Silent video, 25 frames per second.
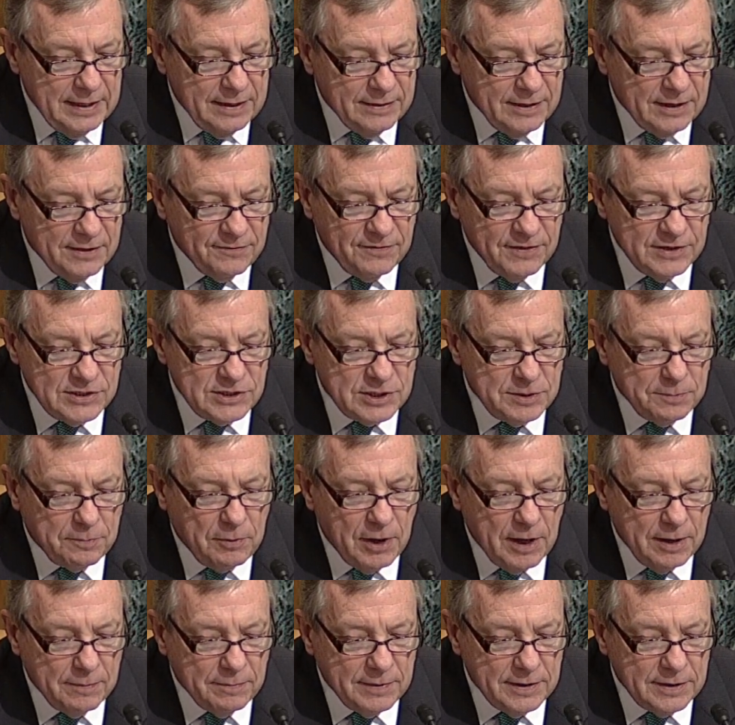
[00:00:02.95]
The Defense
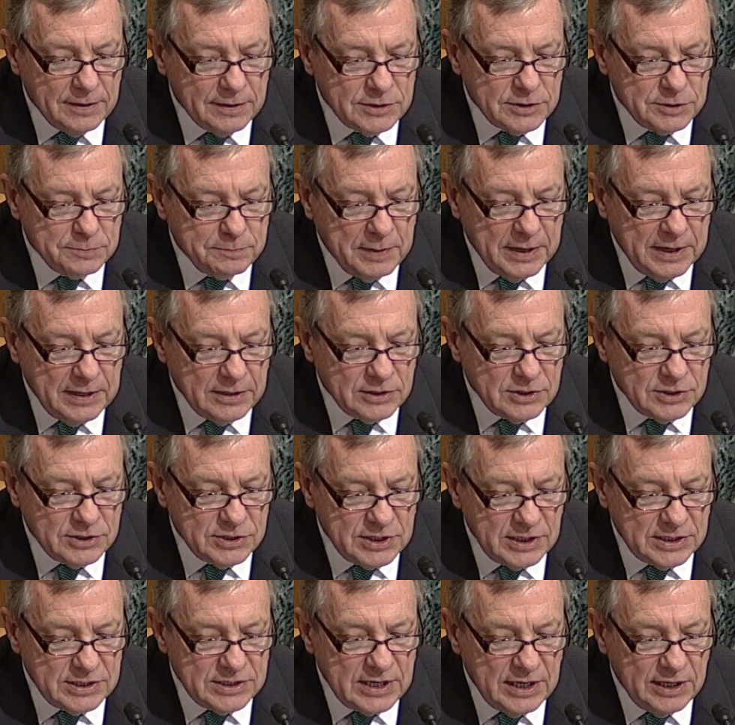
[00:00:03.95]
Department spent
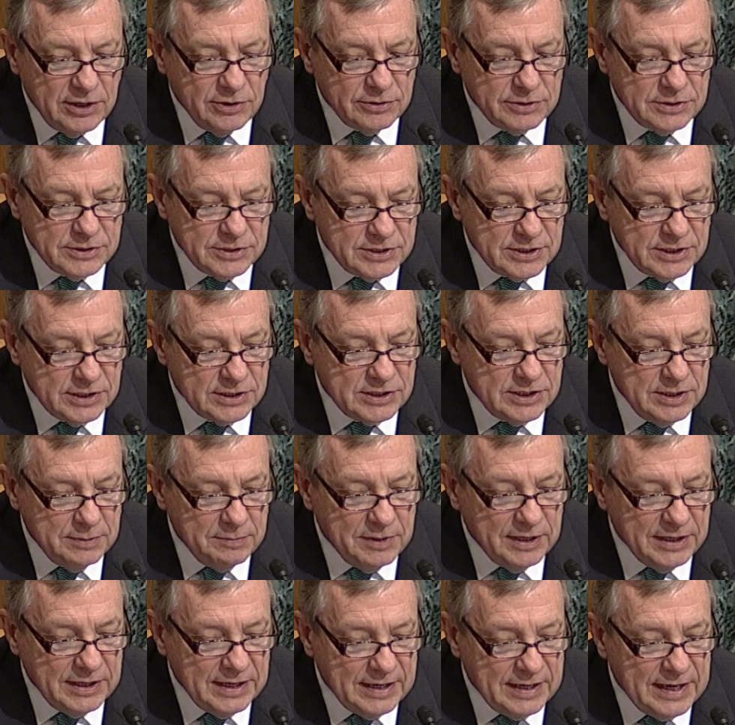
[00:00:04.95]
$660
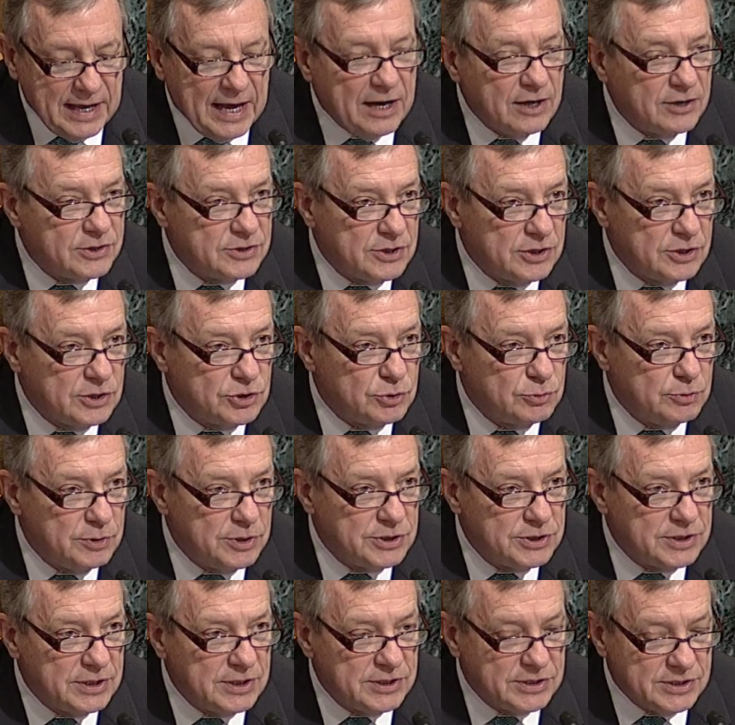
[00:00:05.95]
million on
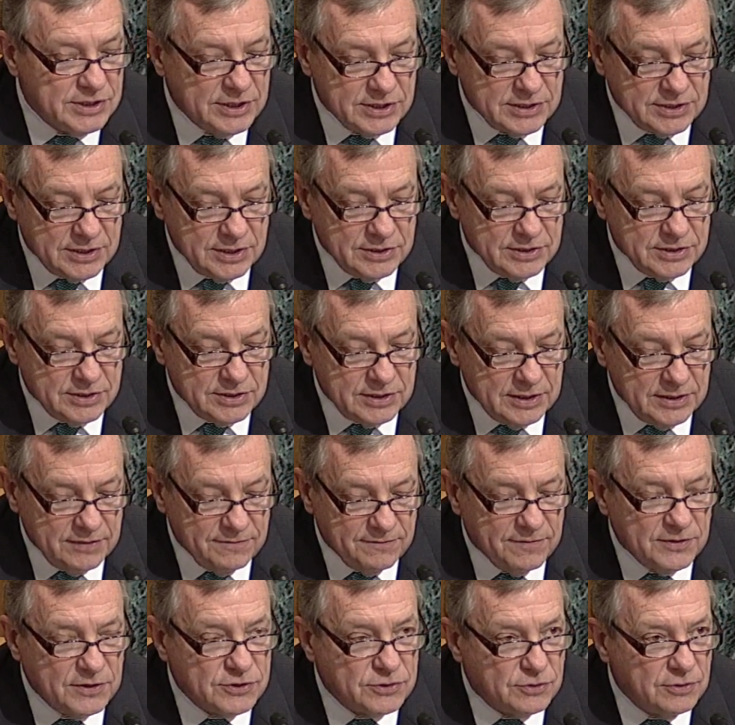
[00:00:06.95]
tuition assistance in
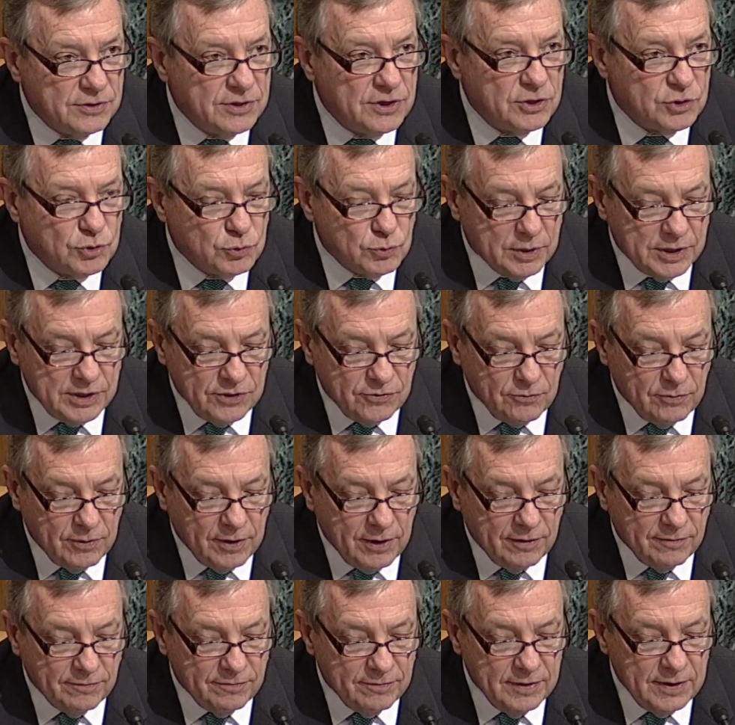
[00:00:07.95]
fiscal year
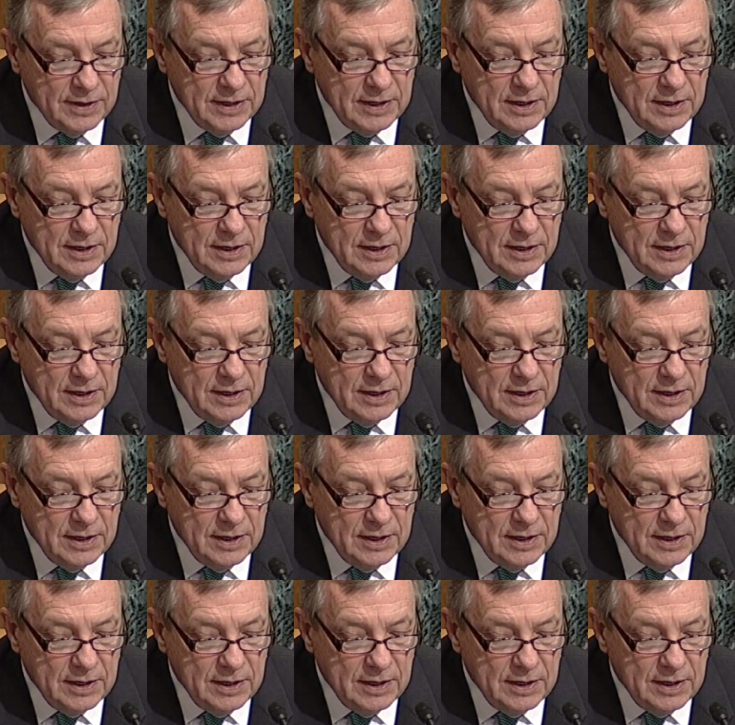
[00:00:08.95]
2012.